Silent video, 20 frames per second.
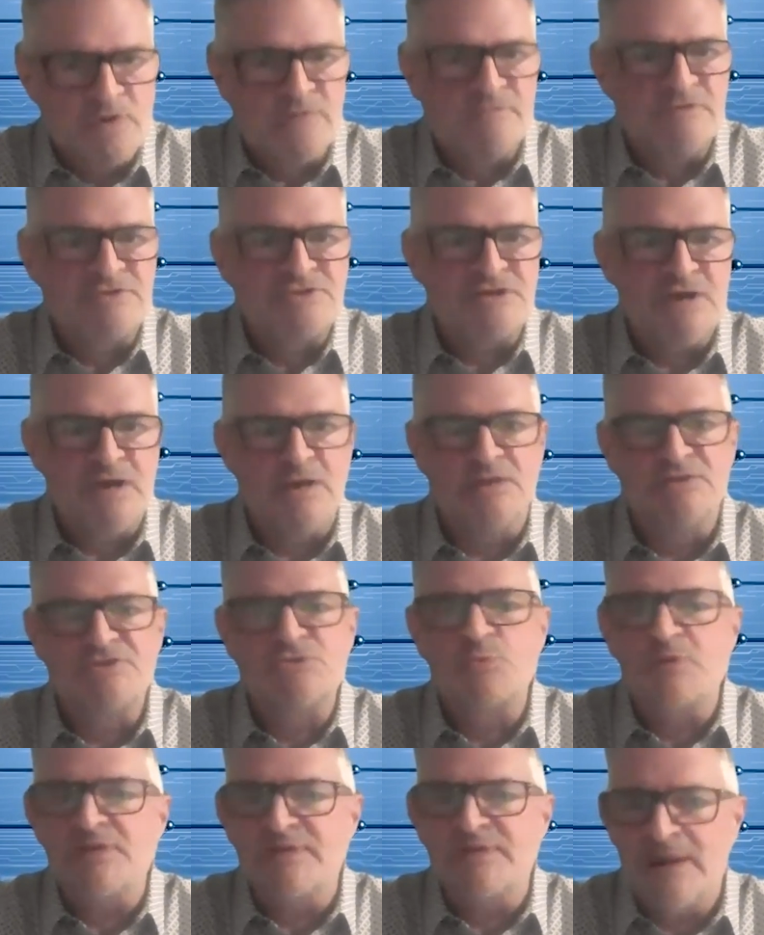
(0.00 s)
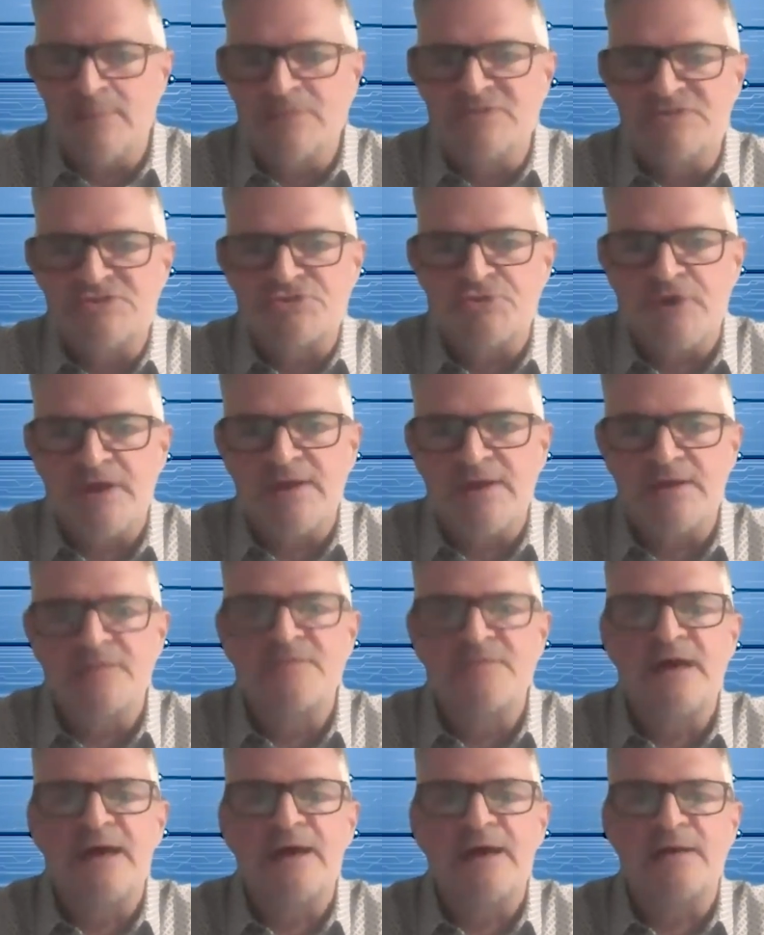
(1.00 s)
1 of the challenge, we
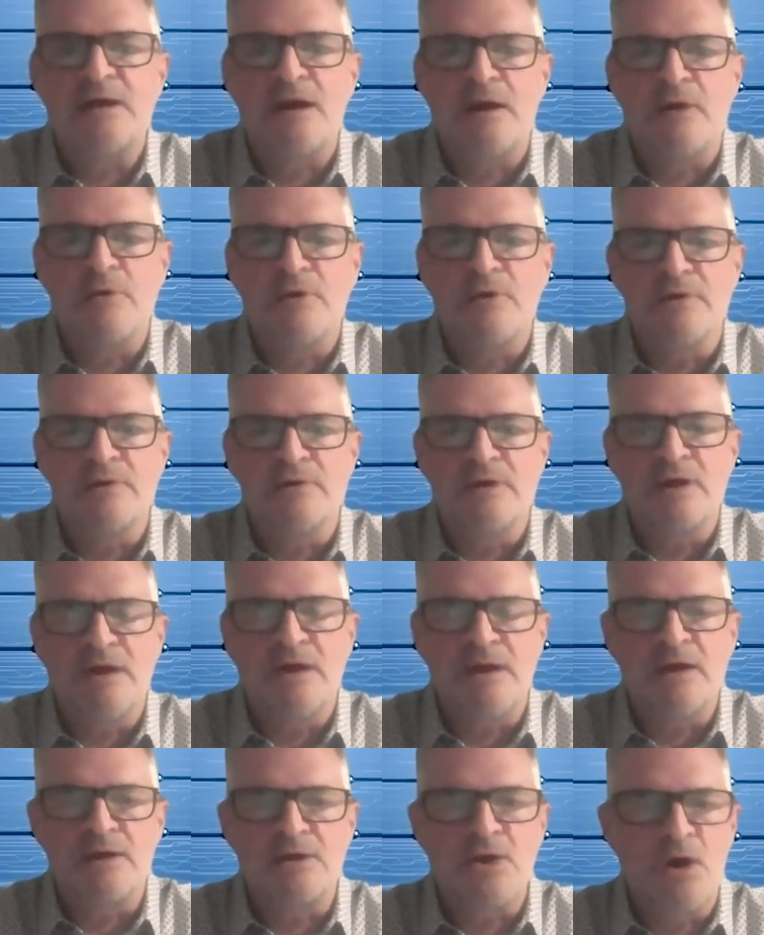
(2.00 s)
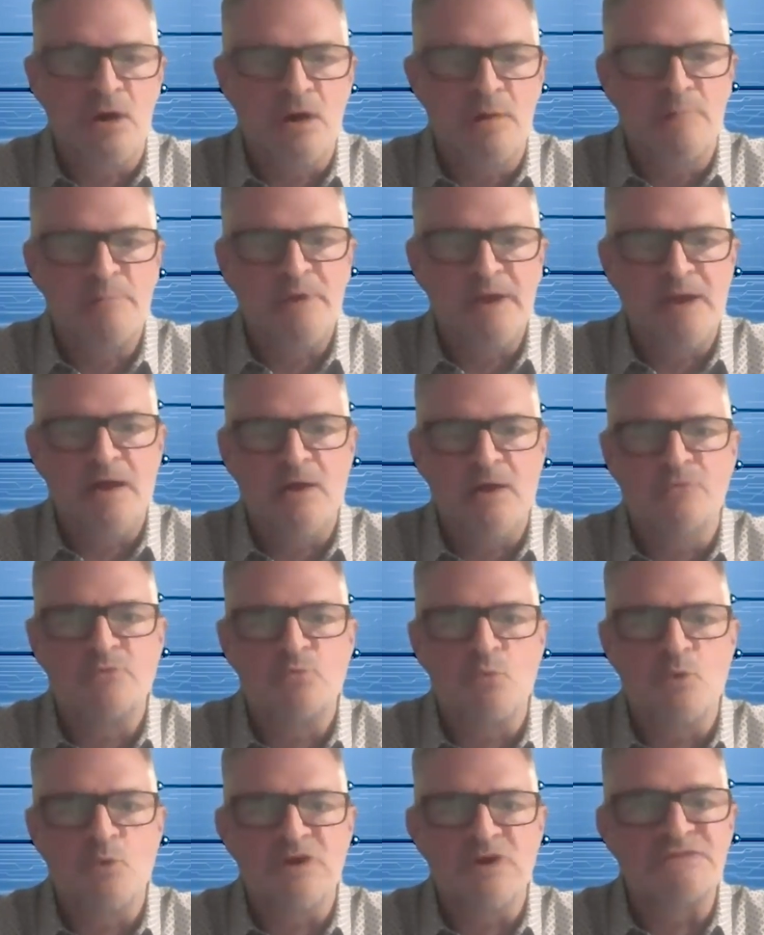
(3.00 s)
demonstrated that our
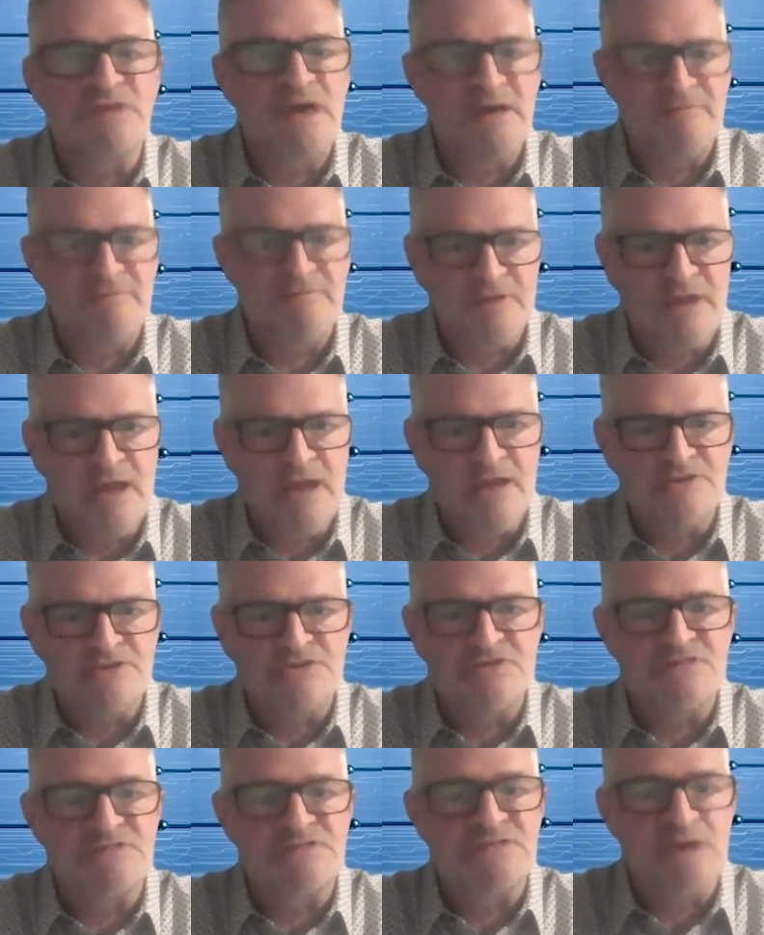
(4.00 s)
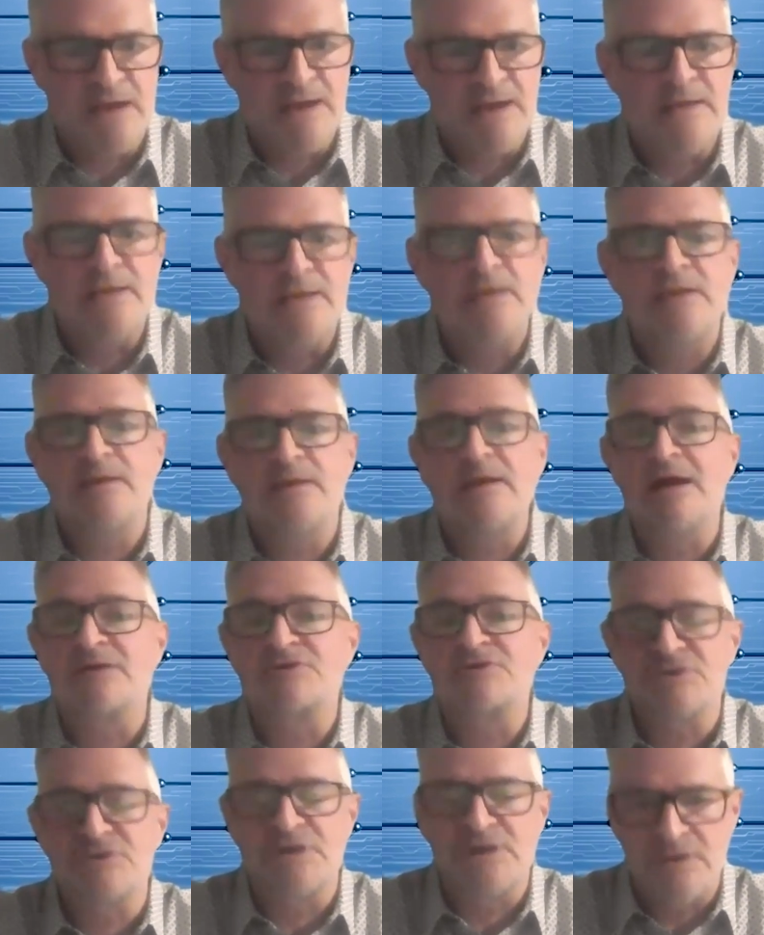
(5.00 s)
compound was efficacious, i.e. it
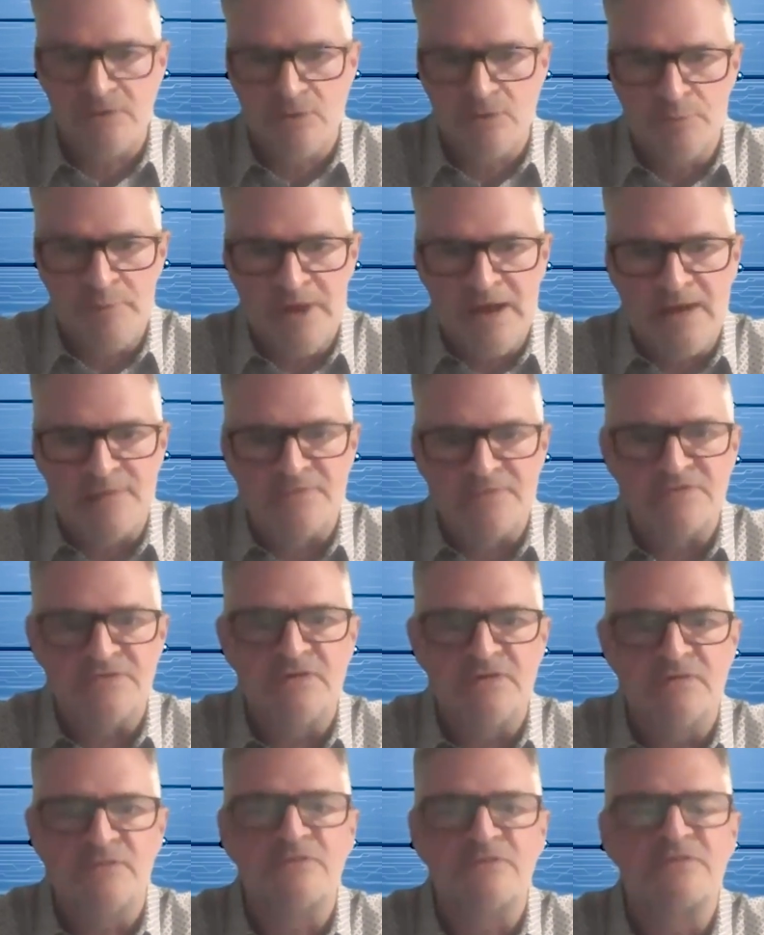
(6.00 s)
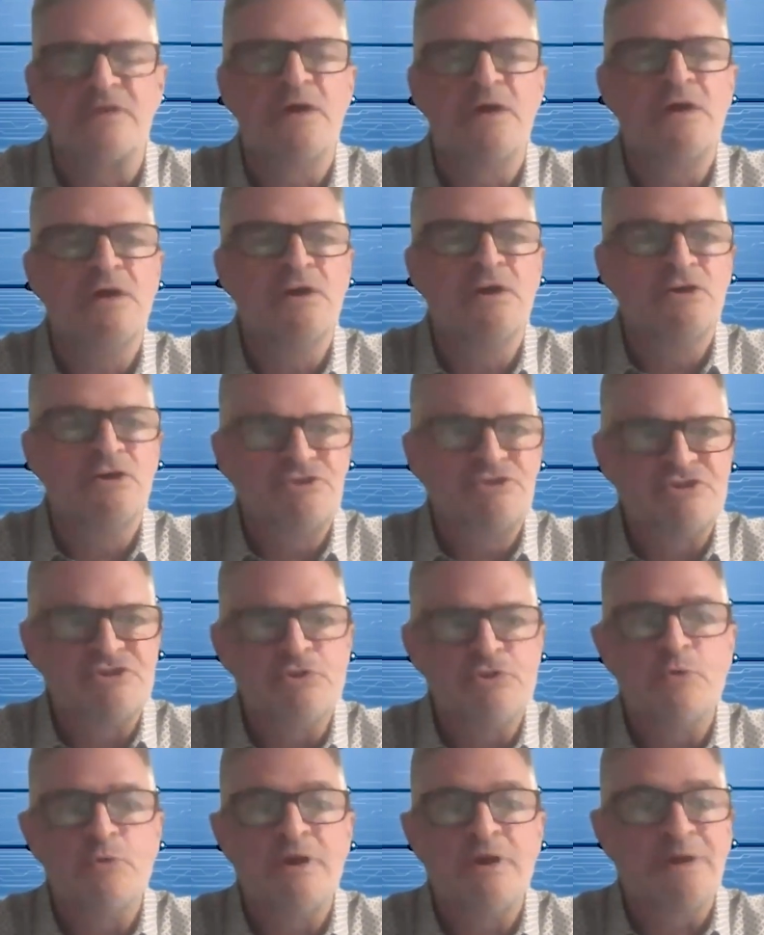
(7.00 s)
actually killed pathogens.
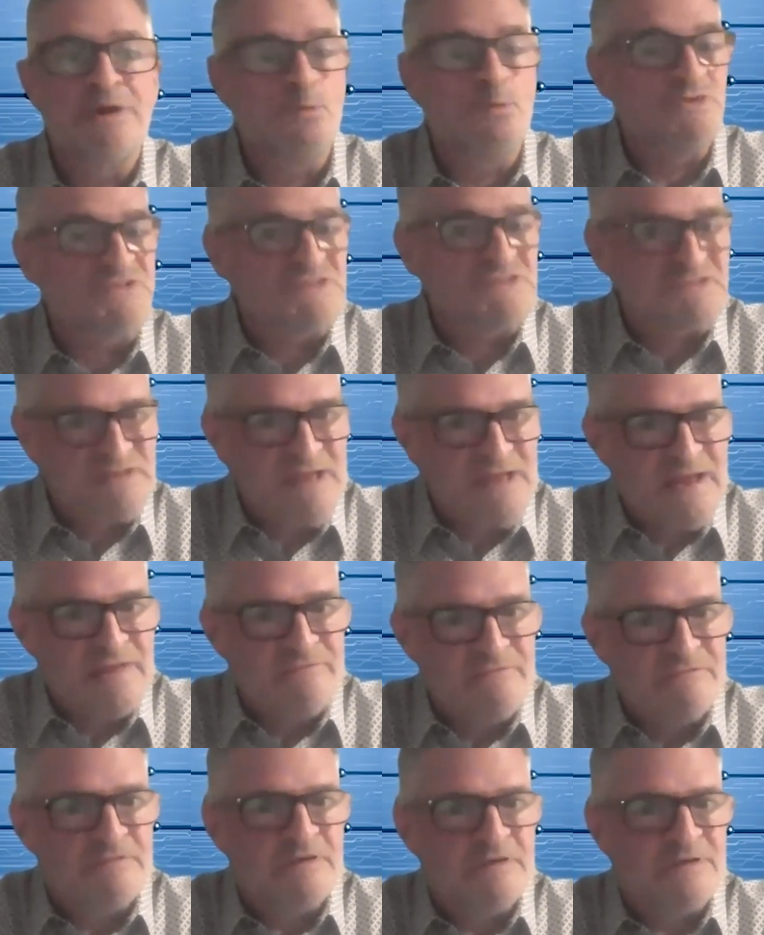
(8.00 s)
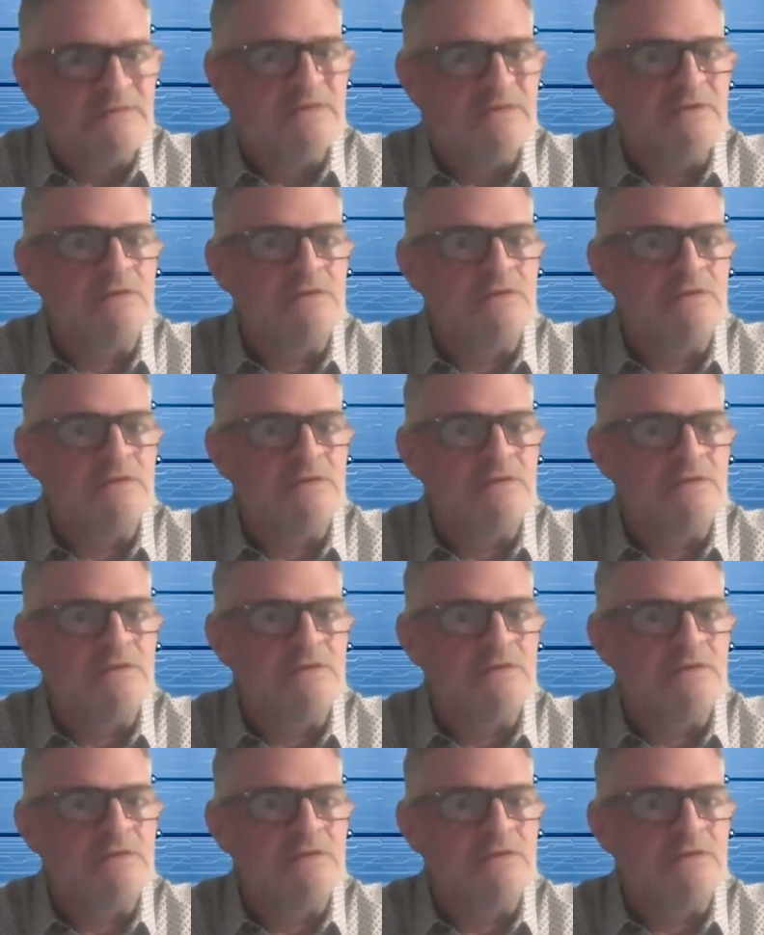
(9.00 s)
2, it was safe. It